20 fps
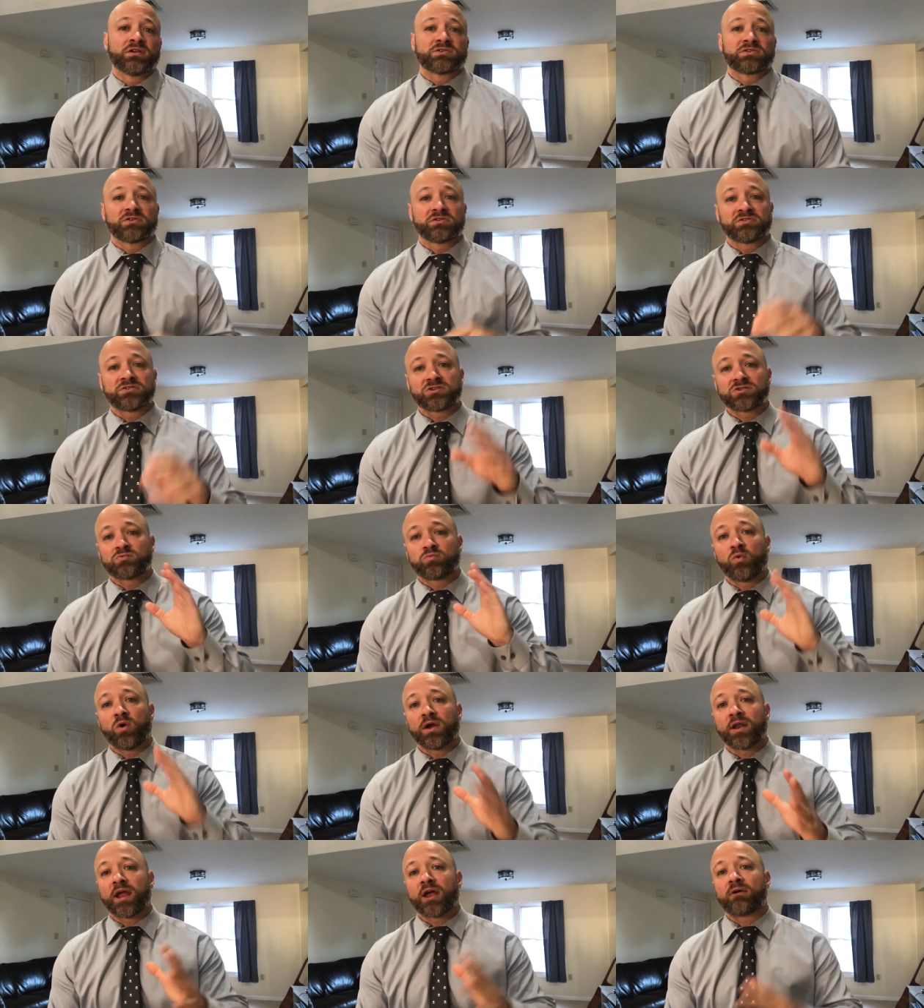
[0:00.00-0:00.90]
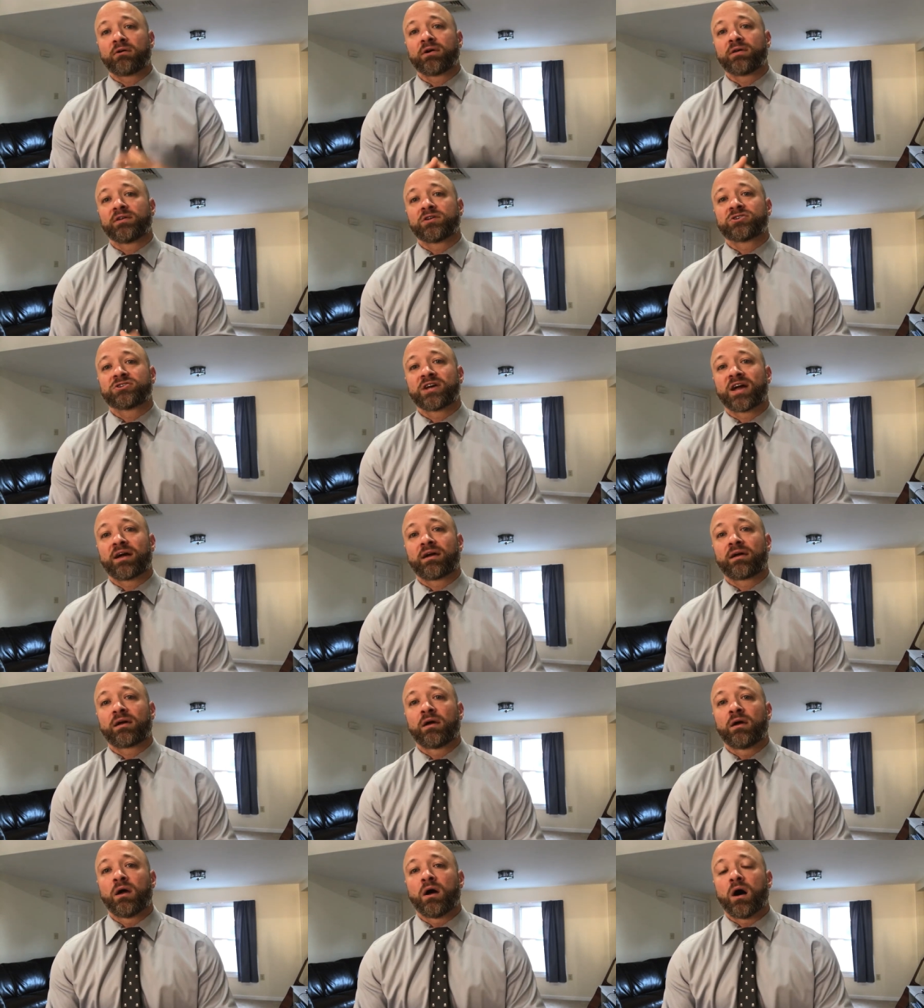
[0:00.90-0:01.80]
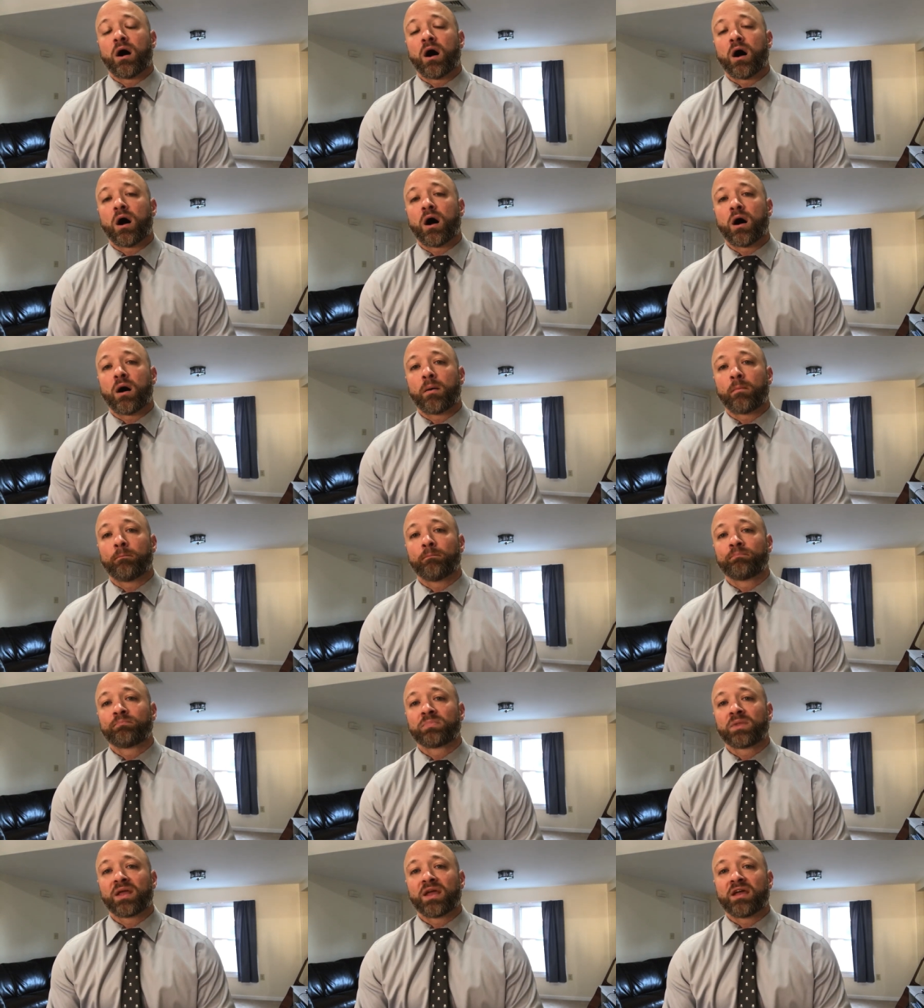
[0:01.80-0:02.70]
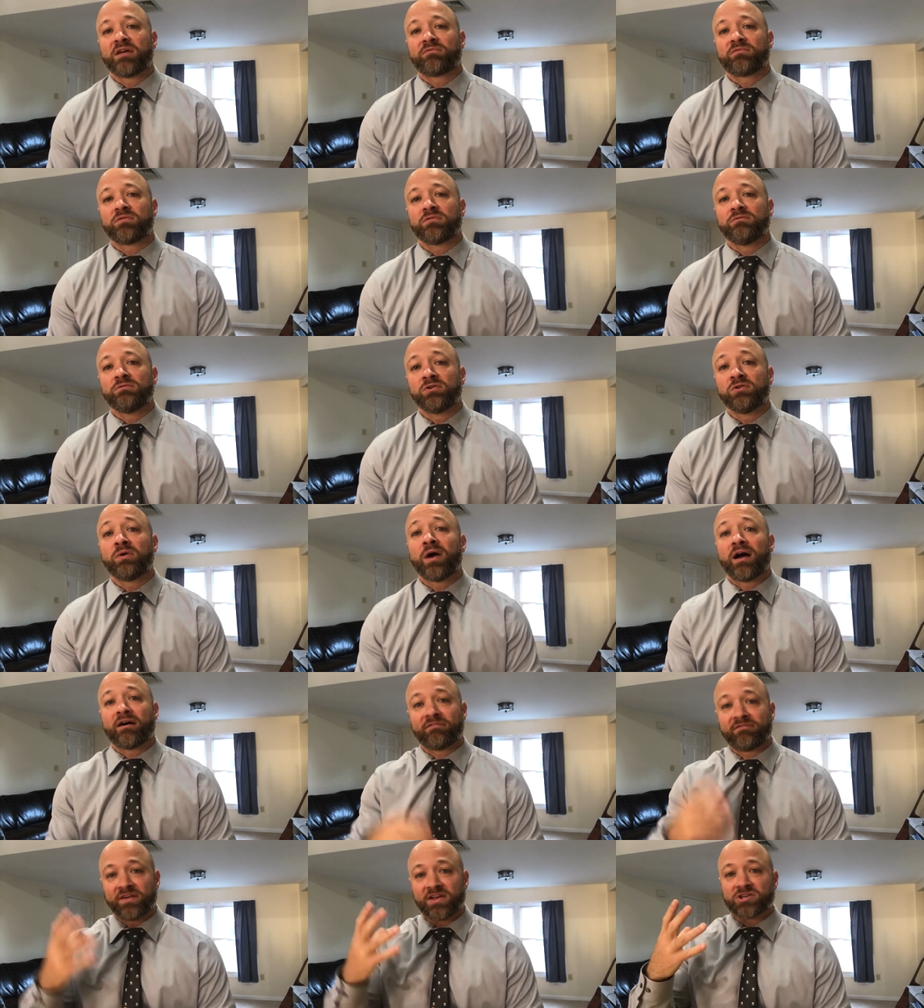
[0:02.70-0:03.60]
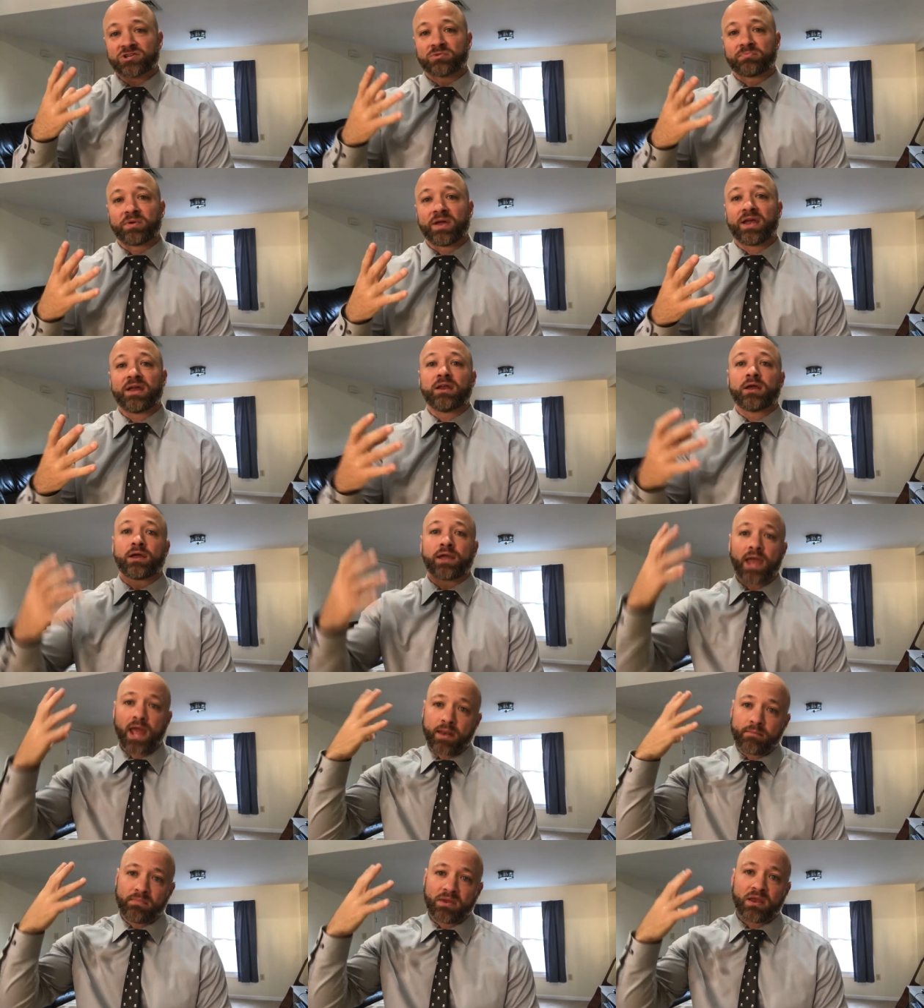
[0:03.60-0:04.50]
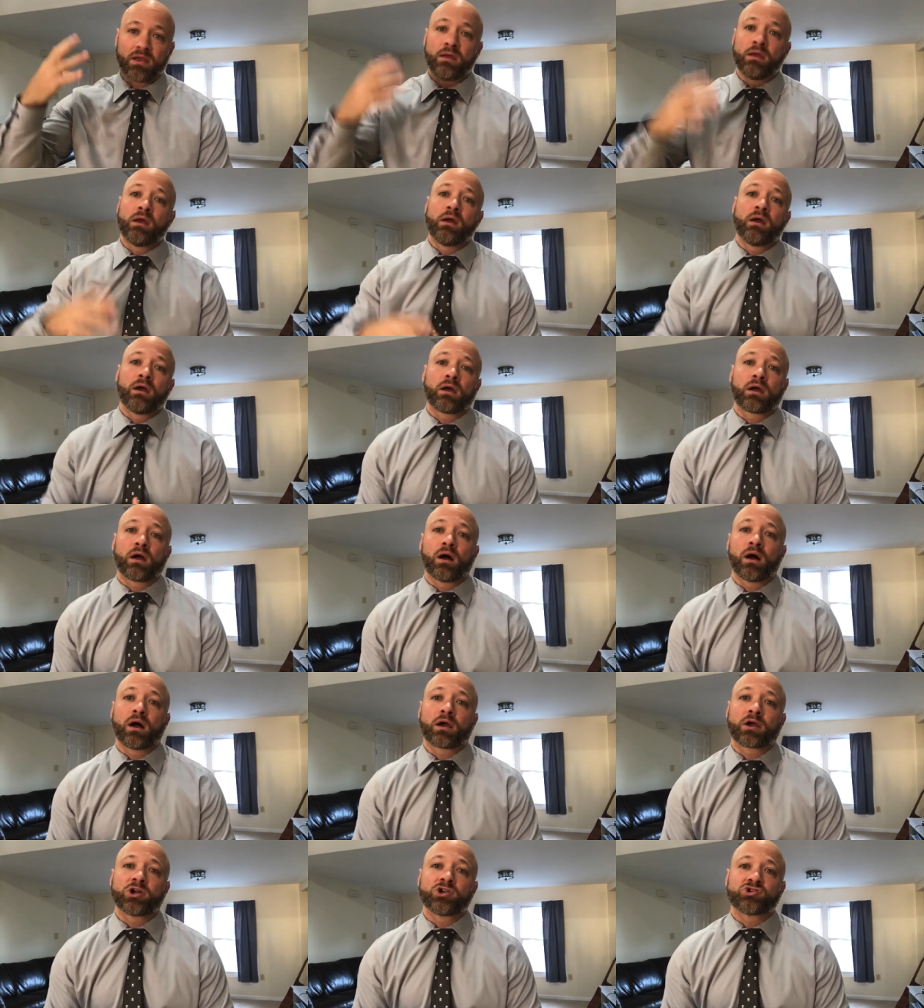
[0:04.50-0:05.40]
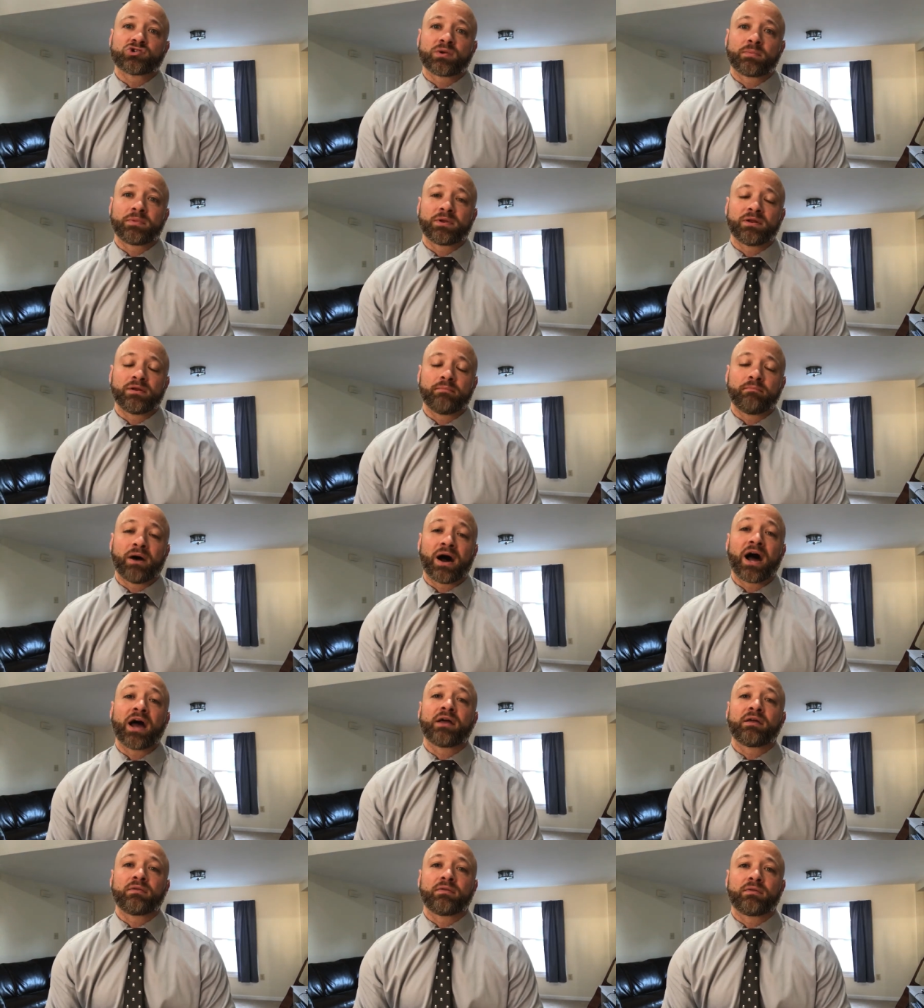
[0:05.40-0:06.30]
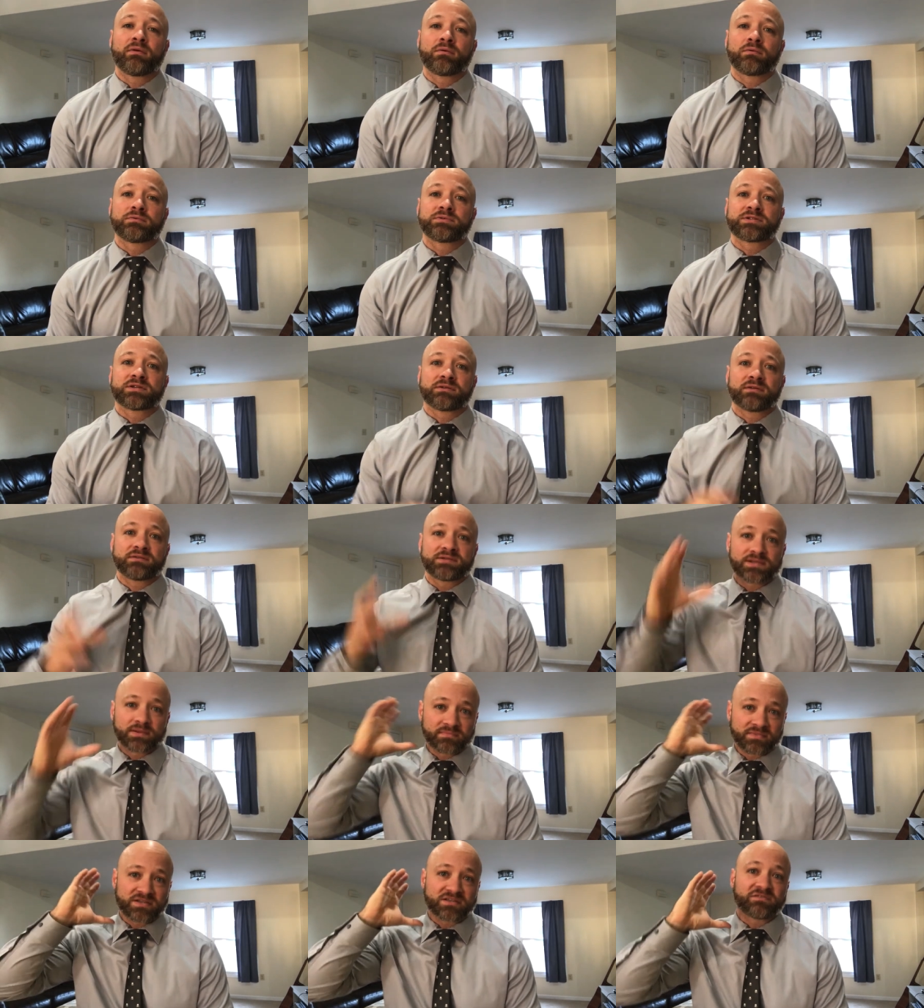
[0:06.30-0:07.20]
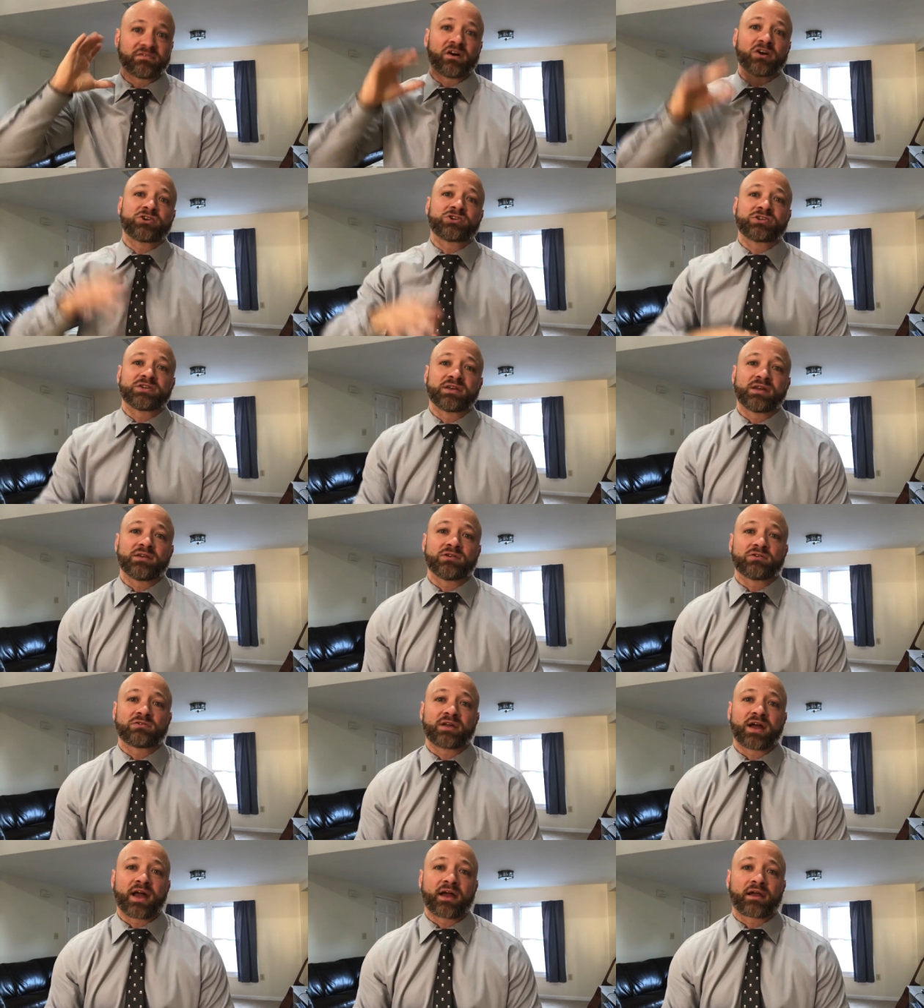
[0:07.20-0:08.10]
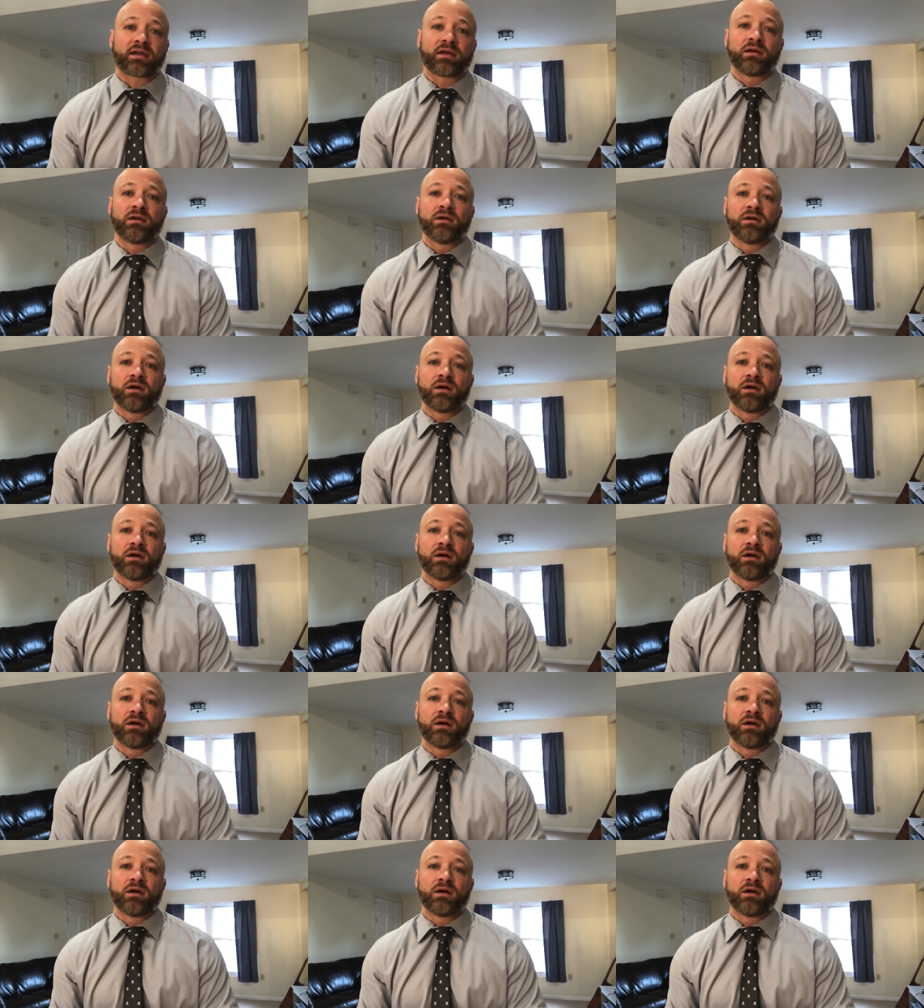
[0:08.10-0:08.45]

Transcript: So it's just one area to check. Um, if you do have facial pain, it can be uh, contributed by the, some dysfunction in your neck.